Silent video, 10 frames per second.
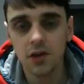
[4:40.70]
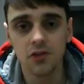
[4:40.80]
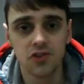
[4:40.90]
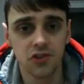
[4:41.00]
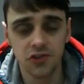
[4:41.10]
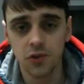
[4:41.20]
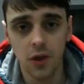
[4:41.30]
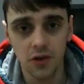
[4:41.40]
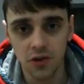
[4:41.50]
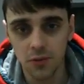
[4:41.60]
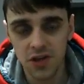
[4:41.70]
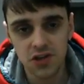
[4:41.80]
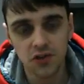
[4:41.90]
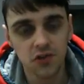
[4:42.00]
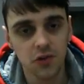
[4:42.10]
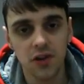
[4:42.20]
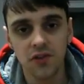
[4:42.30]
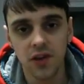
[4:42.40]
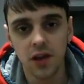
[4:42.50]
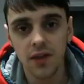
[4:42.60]
just to earn commissions or
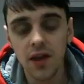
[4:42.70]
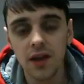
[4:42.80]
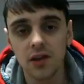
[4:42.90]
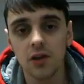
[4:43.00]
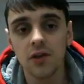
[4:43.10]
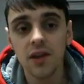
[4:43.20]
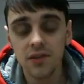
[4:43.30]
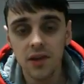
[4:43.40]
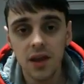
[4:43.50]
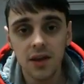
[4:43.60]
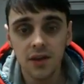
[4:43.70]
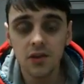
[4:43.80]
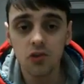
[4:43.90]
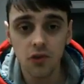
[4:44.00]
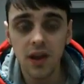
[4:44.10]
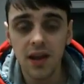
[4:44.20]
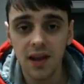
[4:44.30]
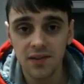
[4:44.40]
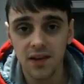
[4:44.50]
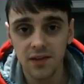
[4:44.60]
anything like that. That's a great
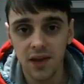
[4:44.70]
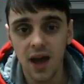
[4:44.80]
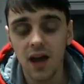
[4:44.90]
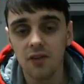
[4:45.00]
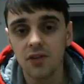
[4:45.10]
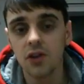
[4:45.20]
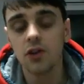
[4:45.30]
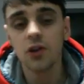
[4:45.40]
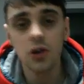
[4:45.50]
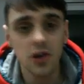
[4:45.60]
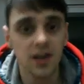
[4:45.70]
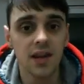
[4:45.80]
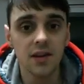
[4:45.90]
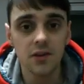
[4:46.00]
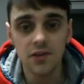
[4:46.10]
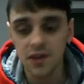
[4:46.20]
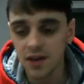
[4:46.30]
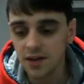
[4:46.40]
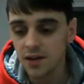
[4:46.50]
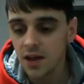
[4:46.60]
asset to have. You look at leaders
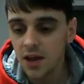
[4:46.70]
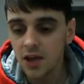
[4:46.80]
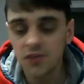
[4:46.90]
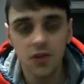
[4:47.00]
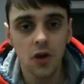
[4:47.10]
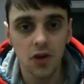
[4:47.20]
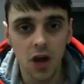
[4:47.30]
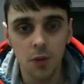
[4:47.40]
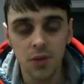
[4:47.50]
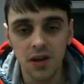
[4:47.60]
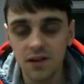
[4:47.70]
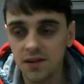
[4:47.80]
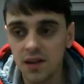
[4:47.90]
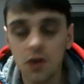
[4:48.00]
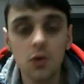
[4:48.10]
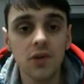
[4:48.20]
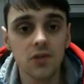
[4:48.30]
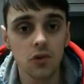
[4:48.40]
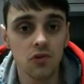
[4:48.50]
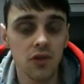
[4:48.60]
in certain companies and they always
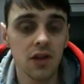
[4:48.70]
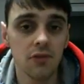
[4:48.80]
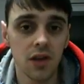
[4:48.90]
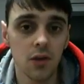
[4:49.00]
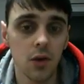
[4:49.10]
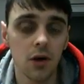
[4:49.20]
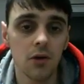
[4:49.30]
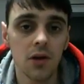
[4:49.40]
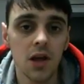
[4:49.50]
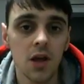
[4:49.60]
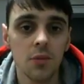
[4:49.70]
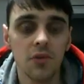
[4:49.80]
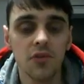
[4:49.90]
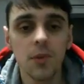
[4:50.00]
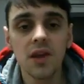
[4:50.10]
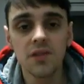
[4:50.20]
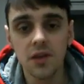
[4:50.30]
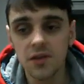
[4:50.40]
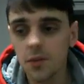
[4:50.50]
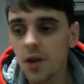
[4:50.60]
do really, really well. But for me,
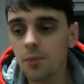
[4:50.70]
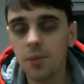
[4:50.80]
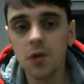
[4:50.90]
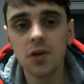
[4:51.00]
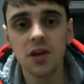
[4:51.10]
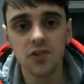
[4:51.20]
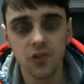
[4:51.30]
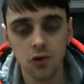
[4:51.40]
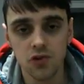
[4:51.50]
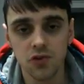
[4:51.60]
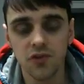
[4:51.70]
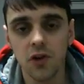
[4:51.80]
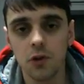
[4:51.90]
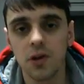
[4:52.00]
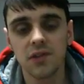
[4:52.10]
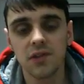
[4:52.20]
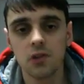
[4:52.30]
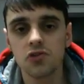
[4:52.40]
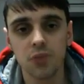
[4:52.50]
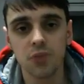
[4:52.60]
it's about building a social following, a
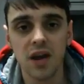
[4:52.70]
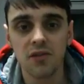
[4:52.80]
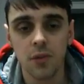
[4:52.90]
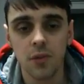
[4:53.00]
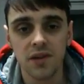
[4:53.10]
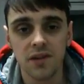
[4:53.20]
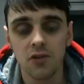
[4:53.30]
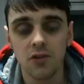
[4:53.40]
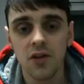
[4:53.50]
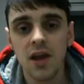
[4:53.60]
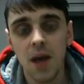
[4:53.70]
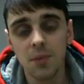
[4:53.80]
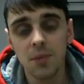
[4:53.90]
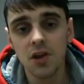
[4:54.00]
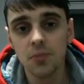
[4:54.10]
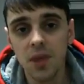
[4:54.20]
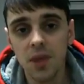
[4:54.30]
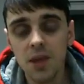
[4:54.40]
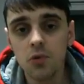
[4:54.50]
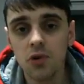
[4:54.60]
social brand for myself. And because
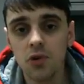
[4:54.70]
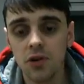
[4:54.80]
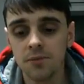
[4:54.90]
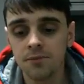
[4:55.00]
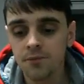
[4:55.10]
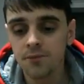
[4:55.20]
people can